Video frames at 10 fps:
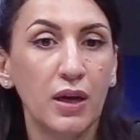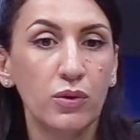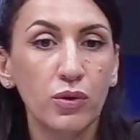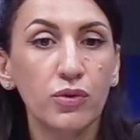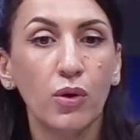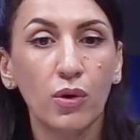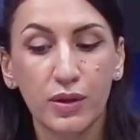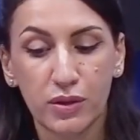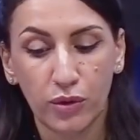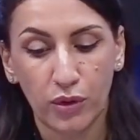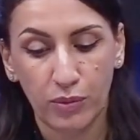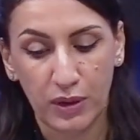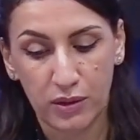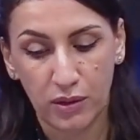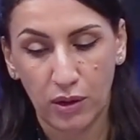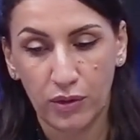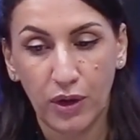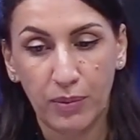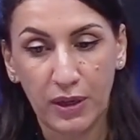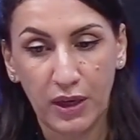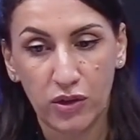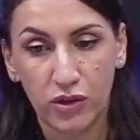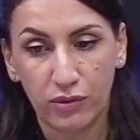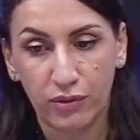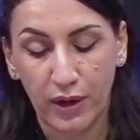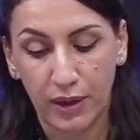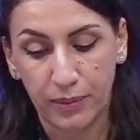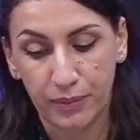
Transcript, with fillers: download all these documents on the application file.